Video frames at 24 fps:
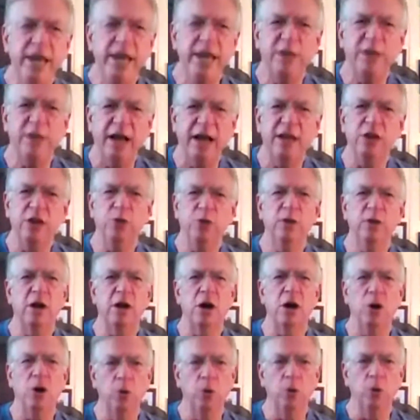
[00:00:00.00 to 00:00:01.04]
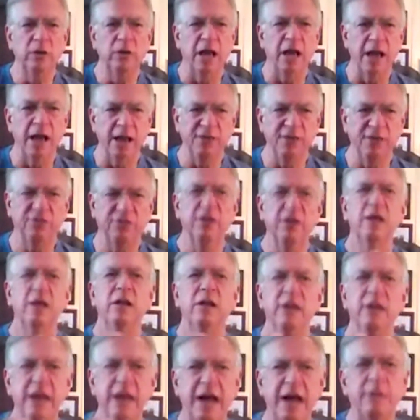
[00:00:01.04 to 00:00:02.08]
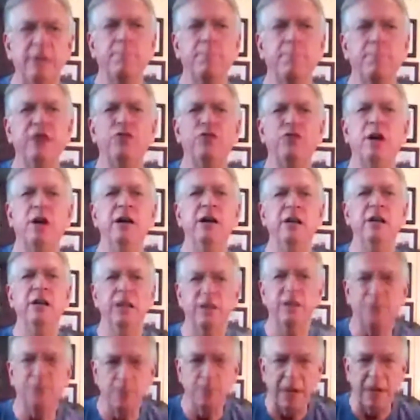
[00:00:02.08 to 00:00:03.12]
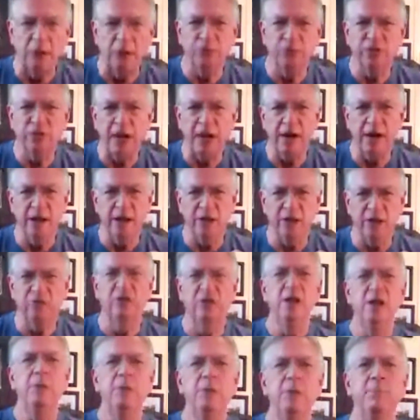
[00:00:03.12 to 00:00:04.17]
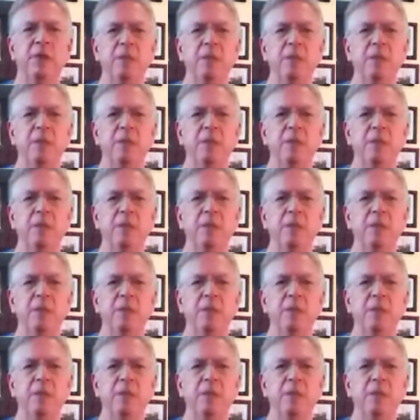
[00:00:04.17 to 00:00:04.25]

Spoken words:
we get value in our own lives, not by trying to get from outside us,